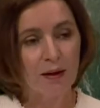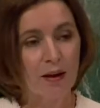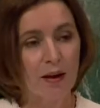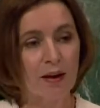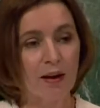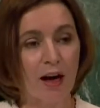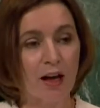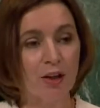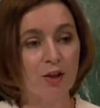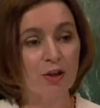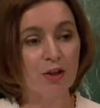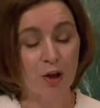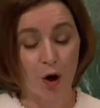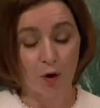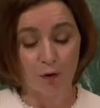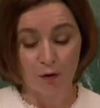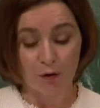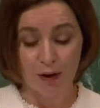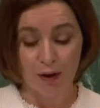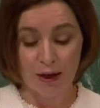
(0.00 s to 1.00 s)
A country
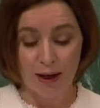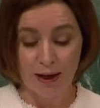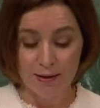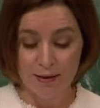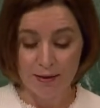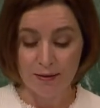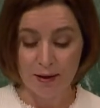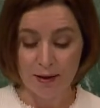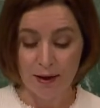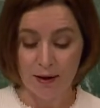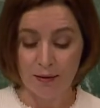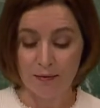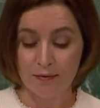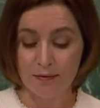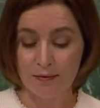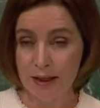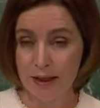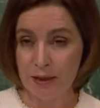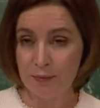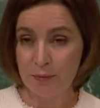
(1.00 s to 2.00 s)
of less than
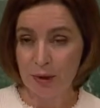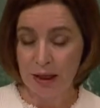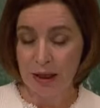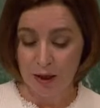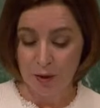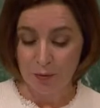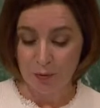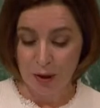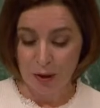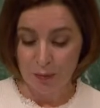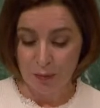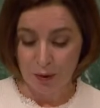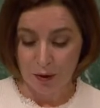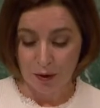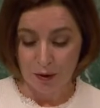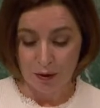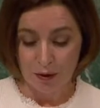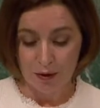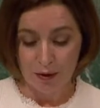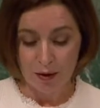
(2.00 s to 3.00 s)
3 million
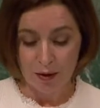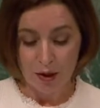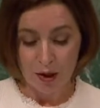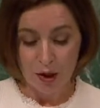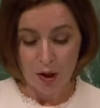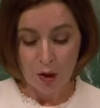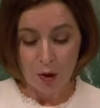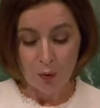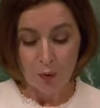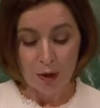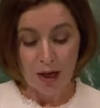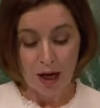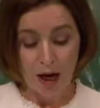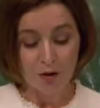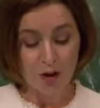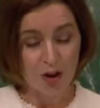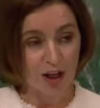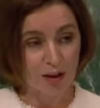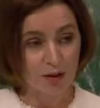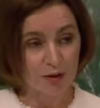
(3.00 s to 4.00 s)
people, we have
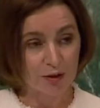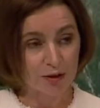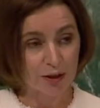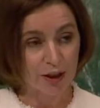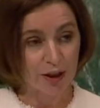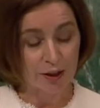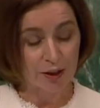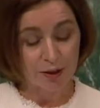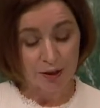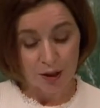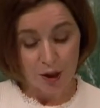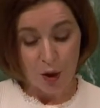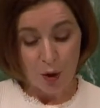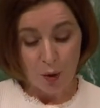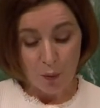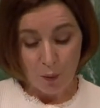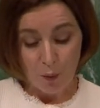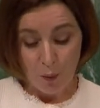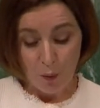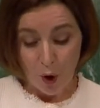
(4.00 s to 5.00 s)
sheltered
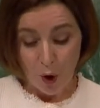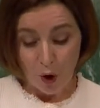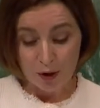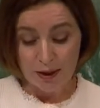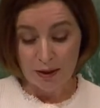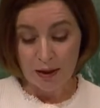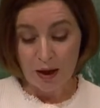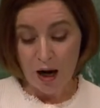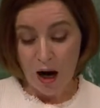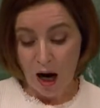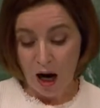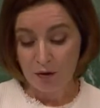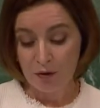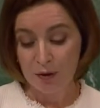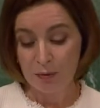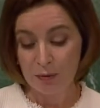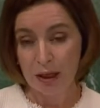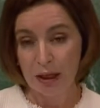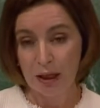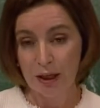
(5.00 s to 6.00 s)
more than half a
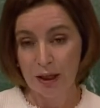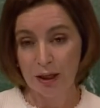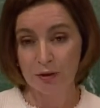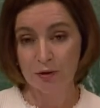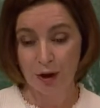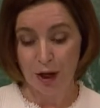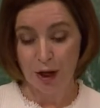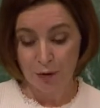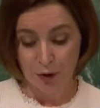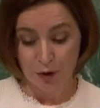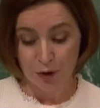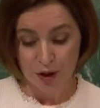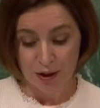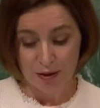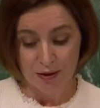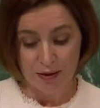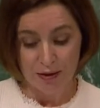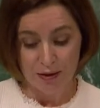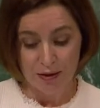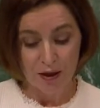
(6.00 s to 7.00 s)
million
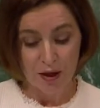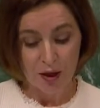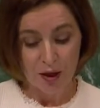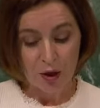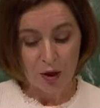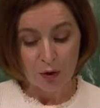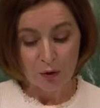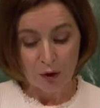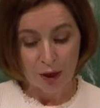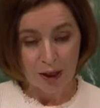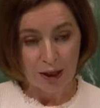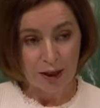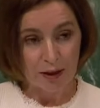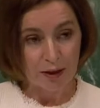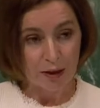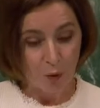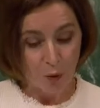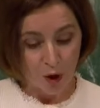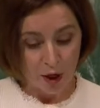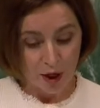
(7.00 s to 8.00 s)
refugees fleeing
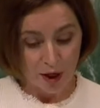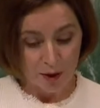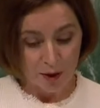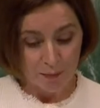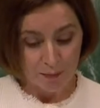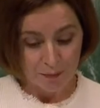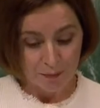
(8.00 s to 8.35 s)
the war.